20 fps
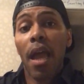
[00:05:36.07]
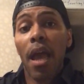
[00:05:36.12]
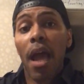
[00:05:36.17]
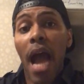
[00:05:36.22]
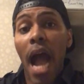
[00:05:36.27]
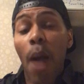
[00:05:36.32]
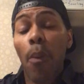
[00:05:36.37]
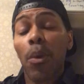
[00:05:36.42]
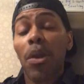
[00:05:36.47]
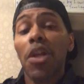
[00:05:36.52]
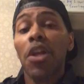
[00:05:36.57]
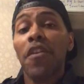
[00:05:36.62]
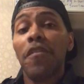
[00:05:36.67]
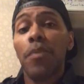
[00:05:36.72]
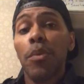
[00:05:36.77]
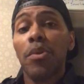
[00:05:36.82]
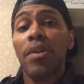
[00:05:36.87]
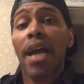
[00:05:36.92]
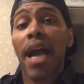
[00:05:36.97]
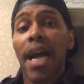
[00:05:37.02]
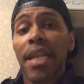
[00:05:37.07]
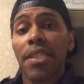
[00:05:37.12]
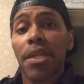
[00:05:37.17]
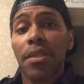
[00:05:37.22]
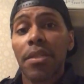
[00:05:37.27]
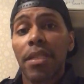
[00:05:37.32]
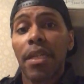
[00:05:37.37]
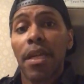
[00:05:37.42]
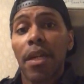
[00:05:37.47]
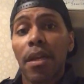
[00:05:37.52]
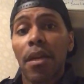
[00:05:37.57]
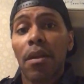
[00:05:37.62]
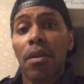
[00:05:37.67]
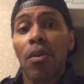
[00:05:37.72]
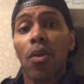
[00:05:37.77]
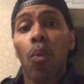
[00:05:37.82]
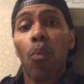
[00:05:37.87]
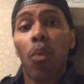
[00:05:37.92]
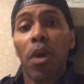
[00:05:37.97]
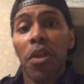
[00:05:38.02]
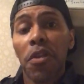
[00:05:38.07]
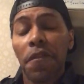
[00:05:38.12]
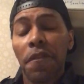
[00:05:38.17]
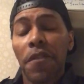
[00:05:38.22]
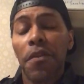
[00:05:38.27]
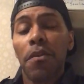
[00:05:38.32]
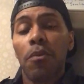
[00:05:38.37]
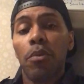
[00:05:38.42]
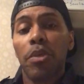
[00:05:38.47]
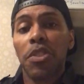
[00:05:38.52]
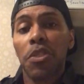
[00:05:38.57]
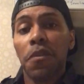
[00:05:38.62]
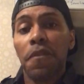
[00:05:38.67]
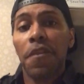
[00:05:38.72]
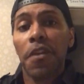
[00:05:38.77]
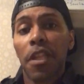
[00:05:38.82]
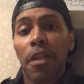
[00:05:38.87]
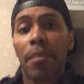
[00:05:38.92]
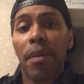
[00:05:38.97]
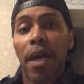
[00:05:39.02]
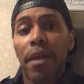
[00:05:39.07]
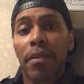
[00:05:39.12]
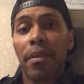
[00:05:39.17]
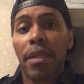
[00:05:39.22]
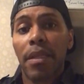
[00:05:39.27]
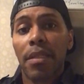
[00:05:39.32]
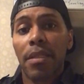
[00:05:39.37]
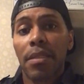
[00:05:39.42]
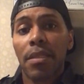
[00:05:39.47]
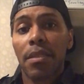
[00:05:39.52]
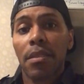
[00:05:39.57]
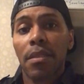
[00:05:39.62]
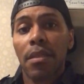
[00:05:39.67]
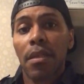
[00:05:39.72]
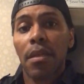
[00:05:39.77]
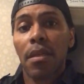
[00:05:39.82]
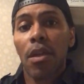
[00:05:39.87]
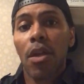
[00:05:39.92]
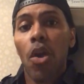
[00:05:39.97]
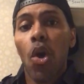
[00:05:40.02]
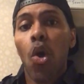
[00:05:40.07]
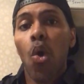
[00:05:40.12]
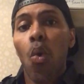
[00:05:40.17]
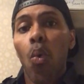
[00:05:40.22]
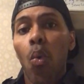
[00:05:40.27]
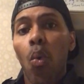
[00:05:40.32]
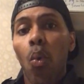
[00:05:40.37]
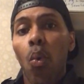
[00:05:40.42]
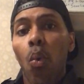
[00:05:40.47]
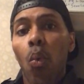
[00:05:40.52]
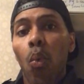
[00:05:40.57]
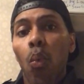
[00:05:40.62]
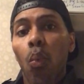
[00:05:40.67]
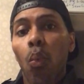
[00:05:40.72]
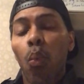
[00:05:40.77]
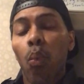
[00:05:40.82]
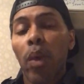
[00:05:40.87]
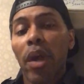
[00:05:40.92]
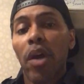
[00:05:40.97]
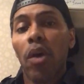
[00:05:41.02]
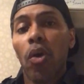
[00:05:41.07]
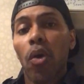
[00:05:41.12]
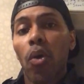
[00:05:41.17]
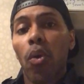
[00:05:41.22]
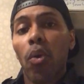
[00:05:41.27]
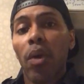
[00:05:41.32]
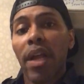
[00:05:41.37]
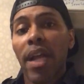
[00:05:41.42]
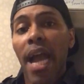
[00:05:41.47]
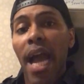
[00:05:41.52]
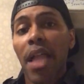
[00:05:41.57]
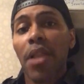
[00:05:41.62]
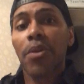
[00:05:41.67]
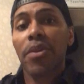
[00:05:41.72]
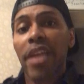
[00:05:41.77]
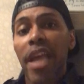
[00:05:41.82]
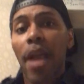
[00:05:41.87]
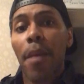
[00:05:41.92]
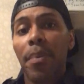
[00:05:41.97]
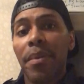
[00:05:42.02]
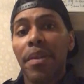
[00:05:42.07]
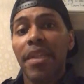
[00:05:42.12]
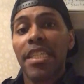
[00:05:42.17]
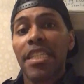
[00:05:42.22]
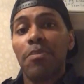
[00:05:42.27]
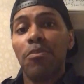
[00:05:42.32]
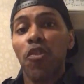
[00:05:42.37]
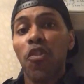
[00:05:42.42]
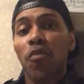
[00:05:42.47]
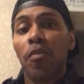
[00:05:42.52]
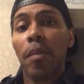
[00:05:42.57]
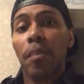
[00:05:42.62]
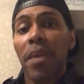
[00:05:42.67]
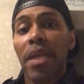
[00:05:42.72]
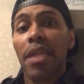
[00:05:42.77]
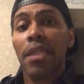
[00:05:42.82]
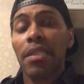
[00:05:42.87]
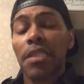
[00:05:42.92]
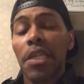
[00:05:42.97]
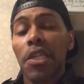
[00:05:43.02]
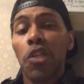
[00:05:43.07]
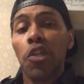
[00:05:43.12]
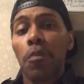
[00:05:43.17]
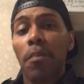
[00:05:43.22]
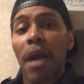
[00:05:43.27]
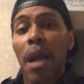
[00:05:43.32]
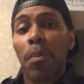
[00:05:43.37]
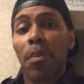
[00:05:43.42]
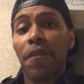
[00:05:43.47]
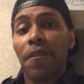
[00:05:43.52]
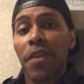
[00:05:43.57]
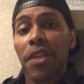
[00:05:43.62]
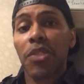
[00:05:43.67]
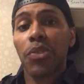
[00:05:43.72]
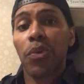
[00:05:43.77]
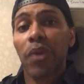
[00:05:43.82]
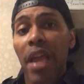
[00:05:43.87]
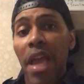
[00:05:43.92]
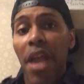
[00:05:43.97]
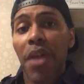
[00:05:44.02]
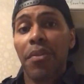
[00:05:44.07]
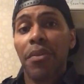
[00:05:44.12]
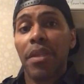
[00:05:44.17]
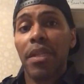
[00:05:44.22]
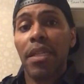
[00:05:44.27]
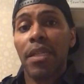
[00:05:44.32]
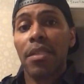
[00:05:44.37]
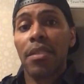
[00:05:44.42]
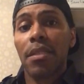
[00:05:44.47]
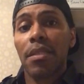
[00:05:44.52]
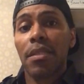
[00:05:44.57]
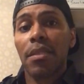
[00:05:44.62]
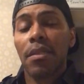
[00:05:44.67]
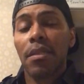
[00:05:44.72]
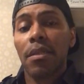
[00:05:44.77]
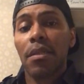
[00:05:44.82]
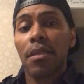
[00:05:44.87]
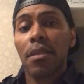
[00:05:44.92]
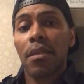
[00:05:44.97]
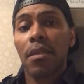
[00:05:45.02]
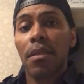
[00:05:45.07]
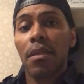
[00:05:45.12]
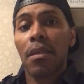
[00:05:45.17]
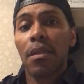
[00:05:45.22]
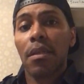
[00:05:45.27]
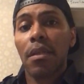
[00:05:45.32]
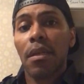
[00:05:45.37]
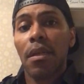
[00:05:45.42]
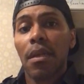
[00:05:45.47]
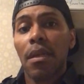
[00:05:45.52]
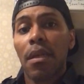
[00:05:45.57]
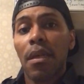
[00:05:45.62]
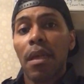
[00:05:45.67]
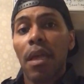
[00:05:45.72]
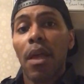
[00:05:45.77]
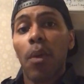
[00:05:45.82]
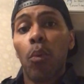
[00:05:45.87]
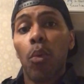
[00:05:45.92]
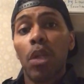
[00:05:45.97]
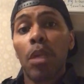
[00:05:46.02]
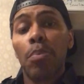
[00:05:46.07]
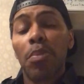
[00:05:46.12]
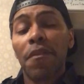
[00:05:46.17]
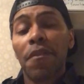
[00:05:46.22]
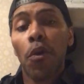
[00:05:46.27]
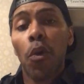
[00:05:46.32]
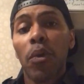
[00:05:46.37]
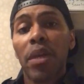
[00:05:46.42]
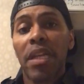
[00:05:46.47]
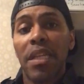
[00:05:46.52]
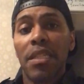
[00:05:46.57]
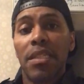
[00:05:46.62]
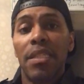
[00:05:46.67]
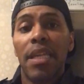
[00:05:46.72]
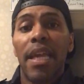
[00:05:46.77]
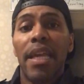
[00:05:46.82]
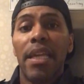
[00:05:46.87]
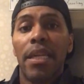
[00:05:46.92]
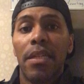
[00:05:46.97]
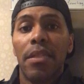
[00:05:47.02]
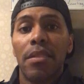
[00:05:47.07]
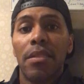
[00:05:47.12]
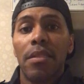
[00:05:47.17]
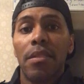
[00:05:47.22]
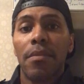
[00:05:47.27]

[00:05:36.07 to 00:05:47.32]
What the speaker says: I want to hear from you guys out there what you feel about this. Will Colin Kaepernick's movement be continued by professional athletes? Will it provoke any change?